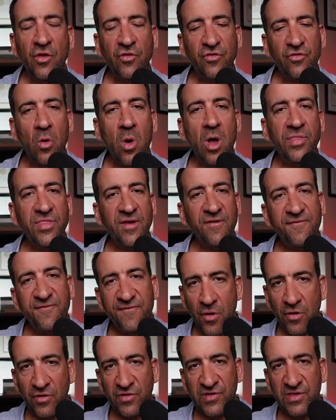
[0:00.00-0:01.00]
So on the
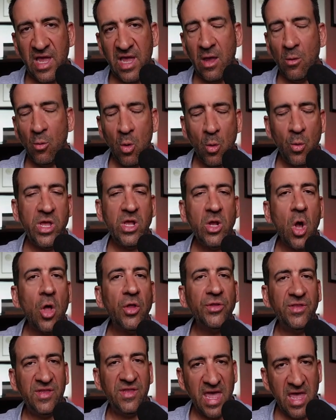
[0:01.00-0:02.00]
first day, what we
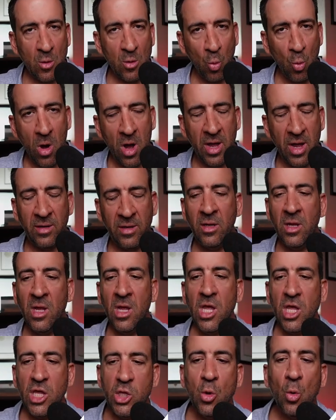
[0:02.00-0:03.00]
call day 1,
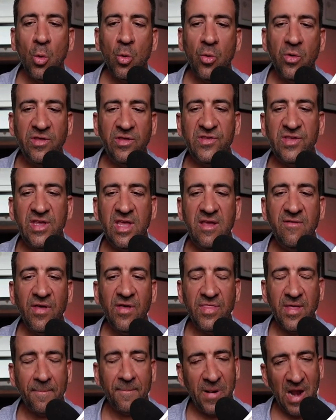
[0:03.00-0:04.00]
you'll receive
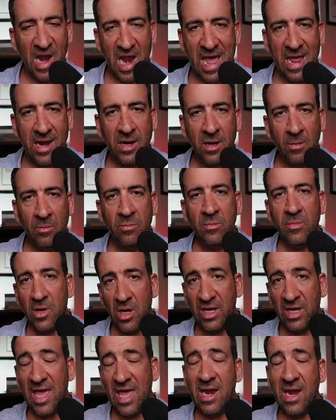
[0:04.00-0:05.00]
the platinum,
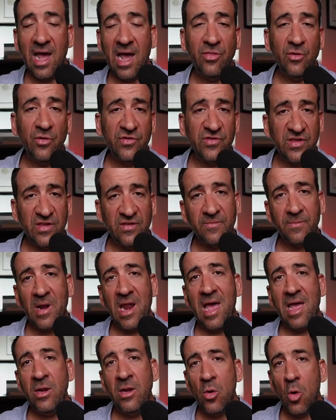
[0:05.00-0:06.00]
again, either
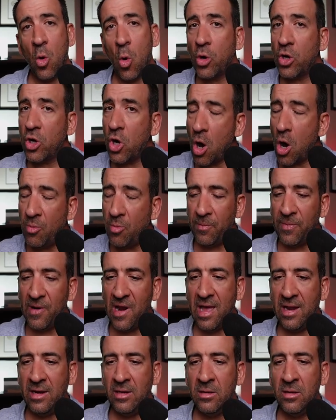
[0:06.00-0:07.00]
cisplatin or
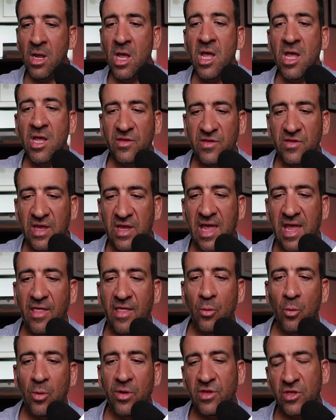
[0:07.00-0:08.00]
carboplatin,
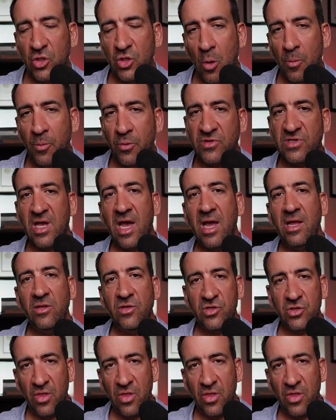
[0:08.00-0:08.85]
together with etoposide.